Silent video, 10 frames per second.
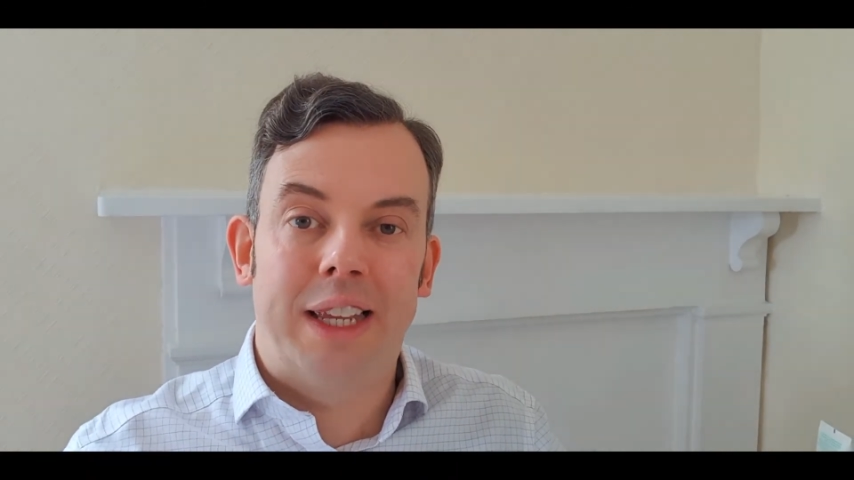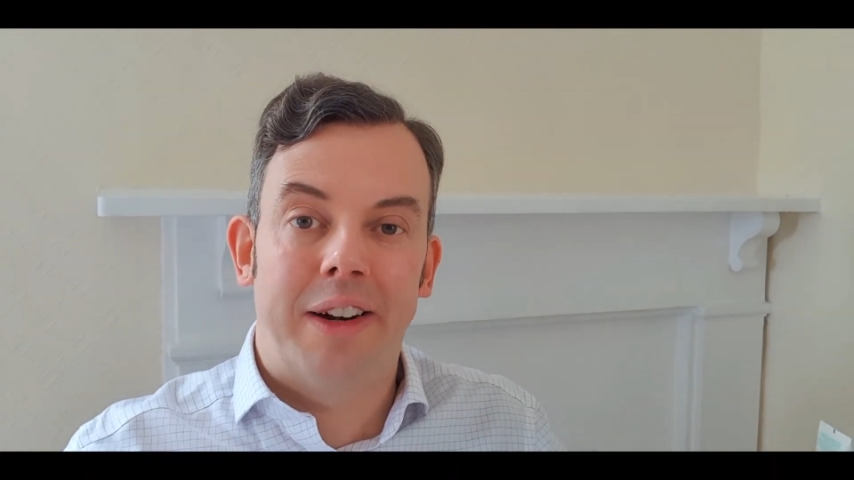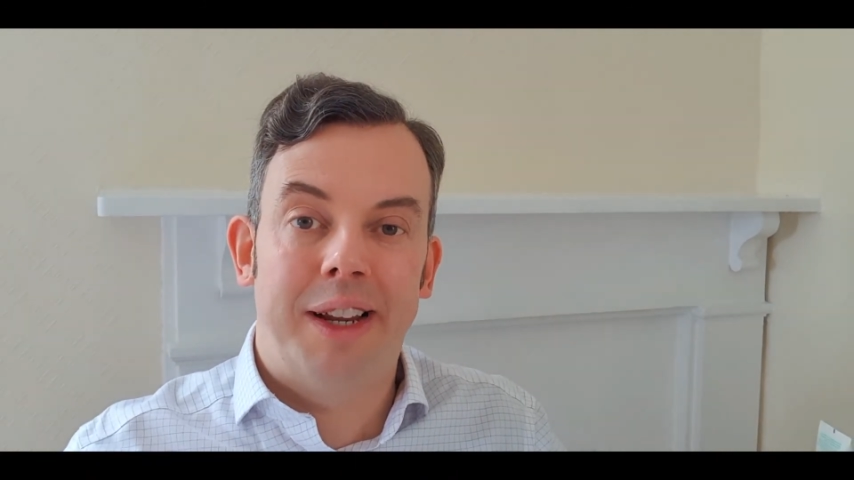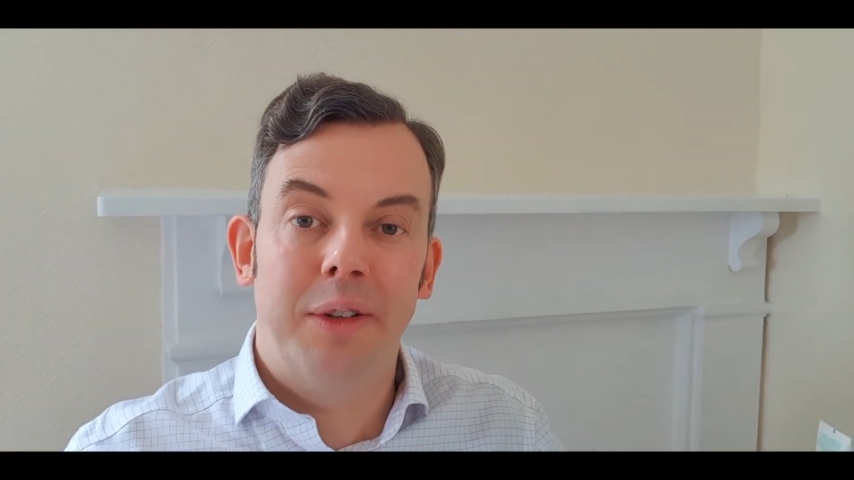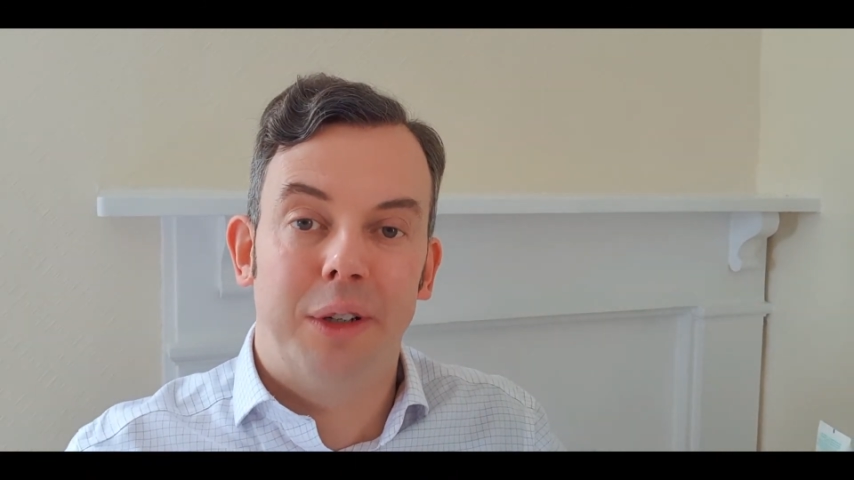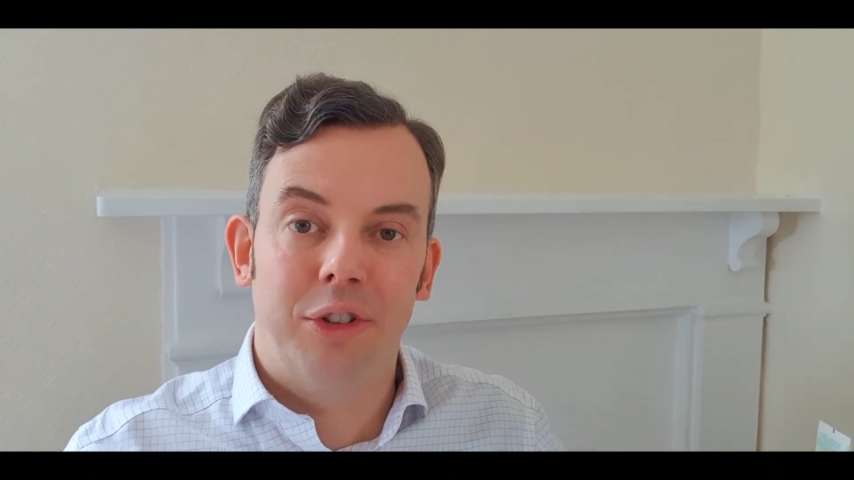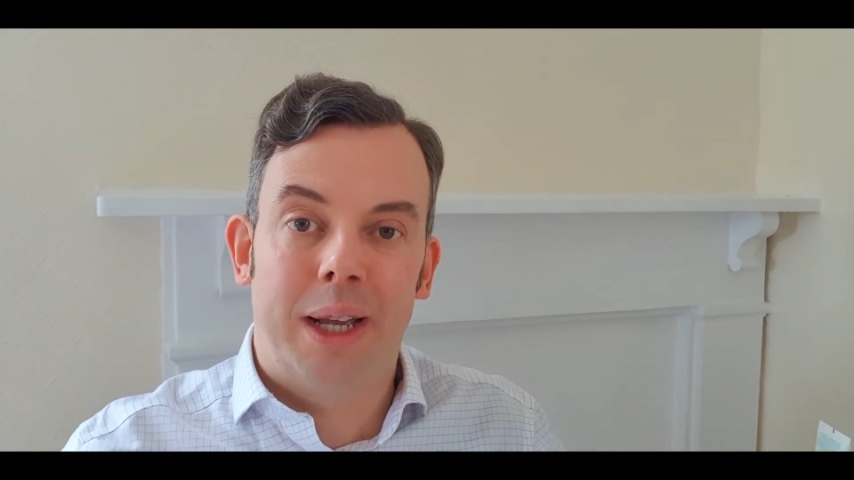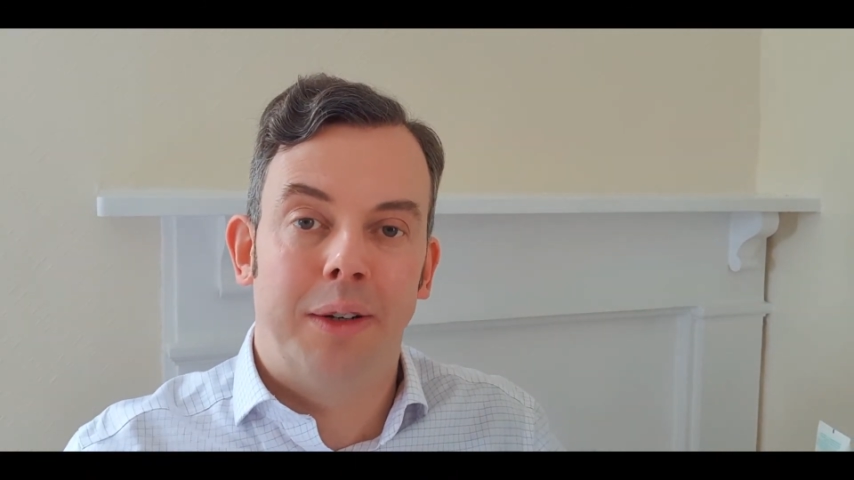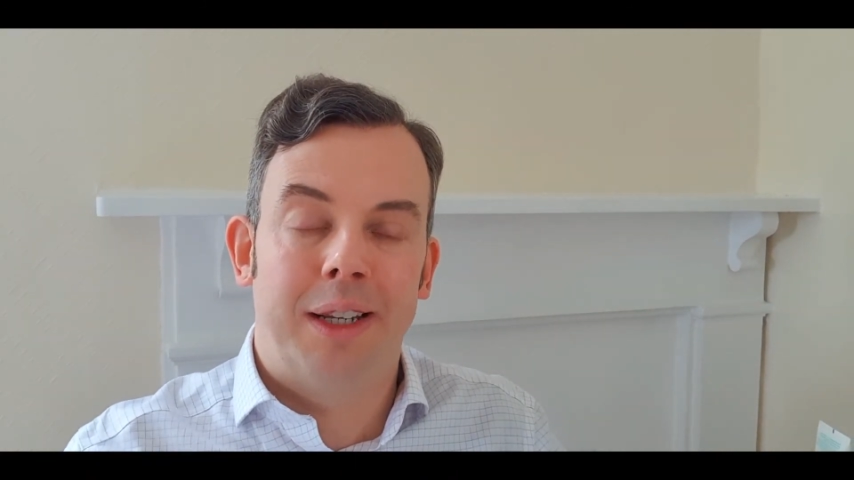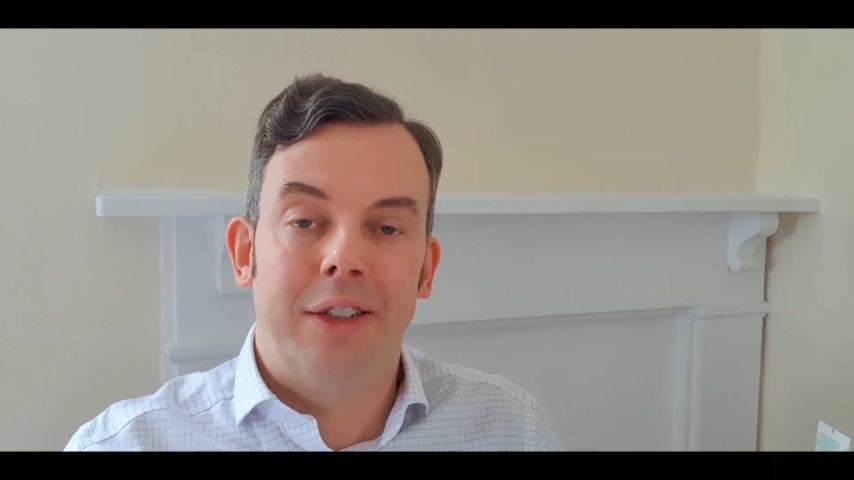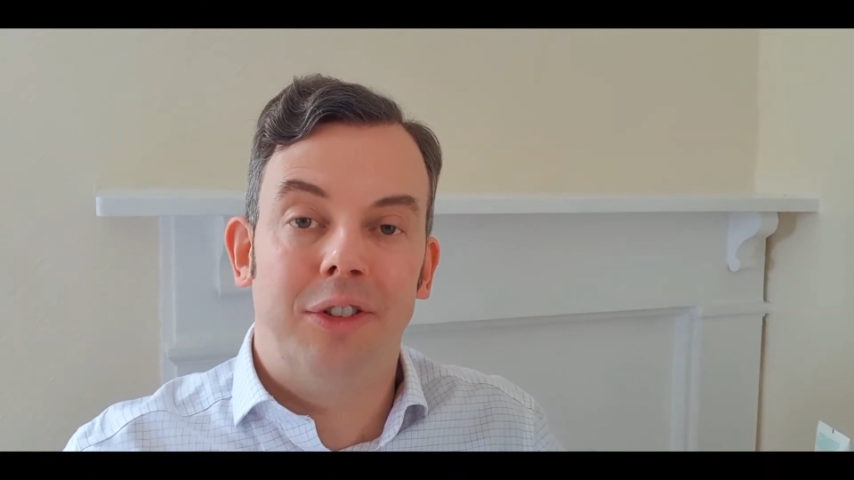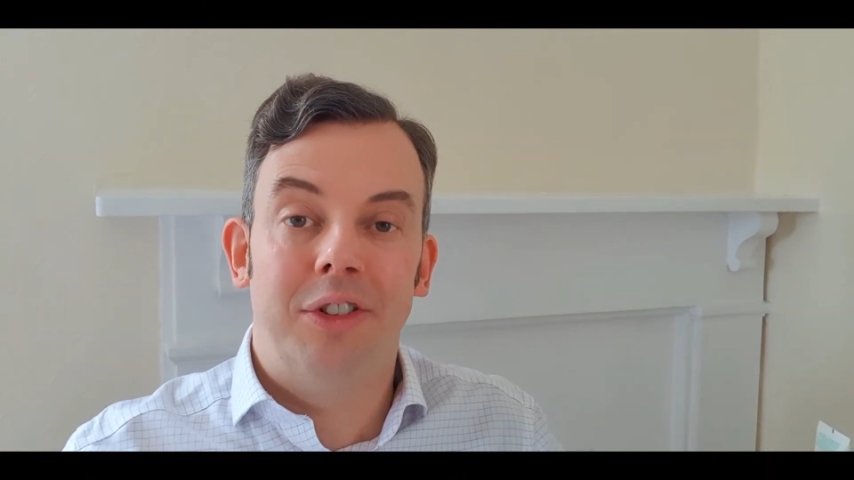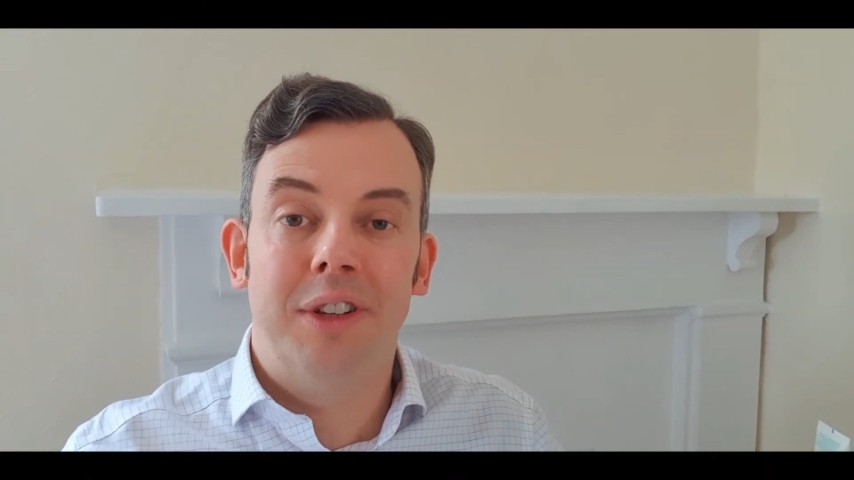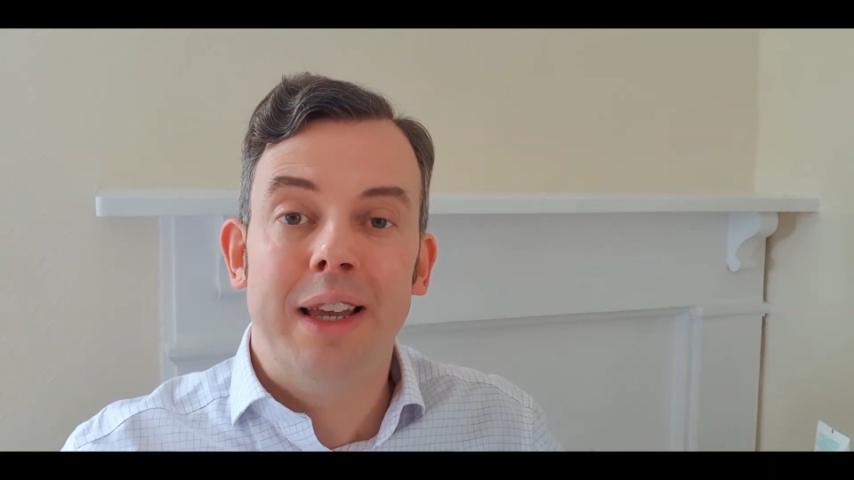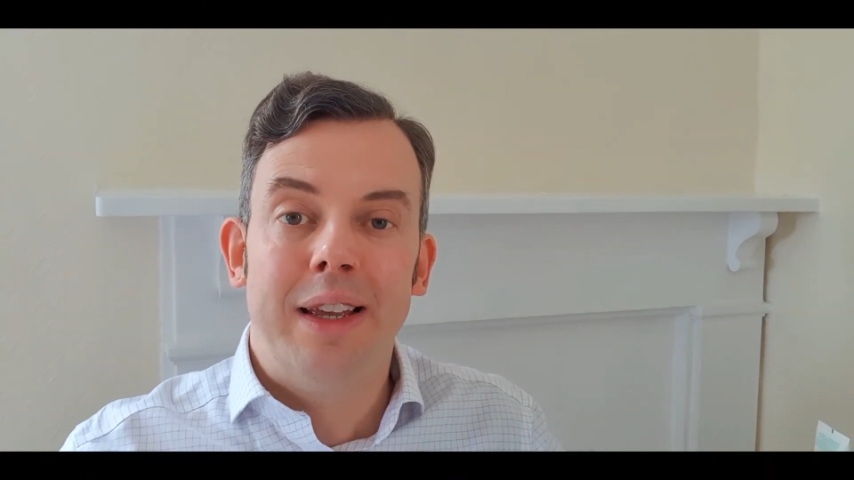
carry out those calculations